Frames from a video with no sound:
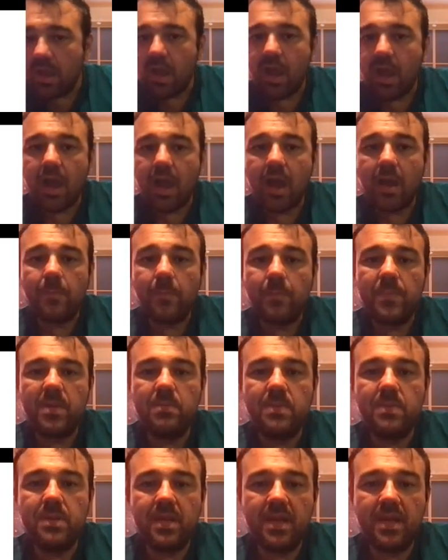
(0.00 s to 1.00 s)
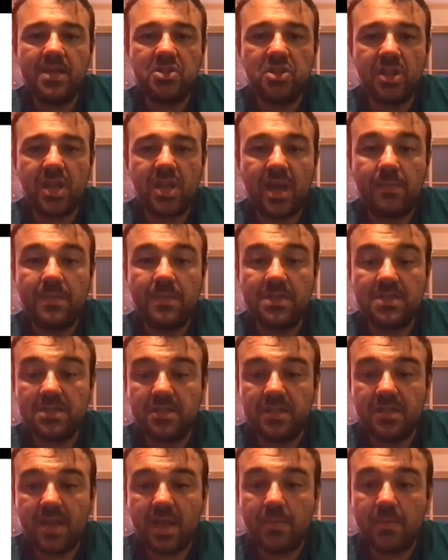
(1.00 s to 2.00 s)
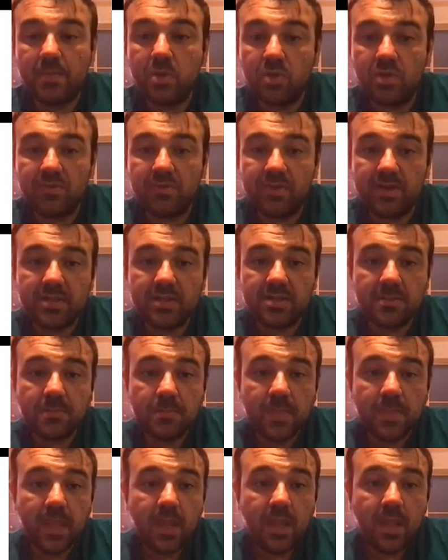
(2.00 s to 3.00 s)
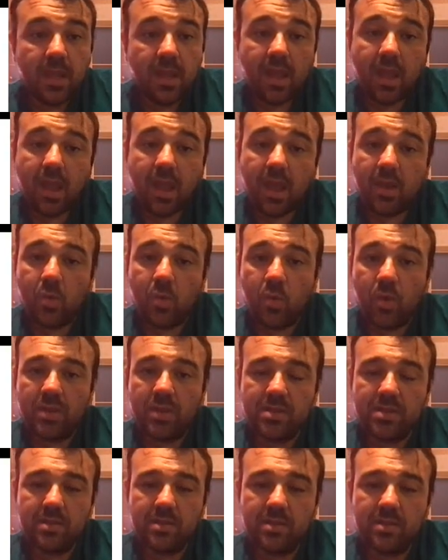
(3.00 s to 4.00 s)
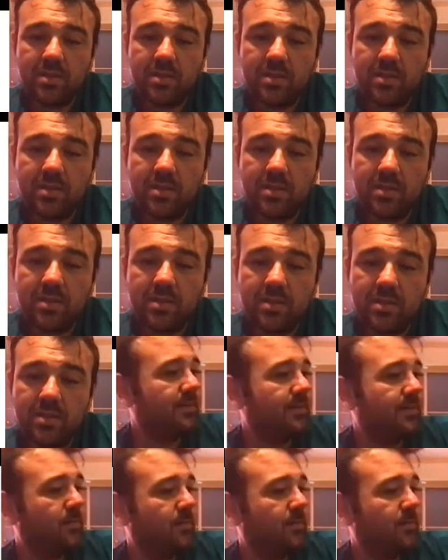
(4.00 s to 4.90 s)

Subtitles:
PBH lambda CDM universe. And we did it with an analytic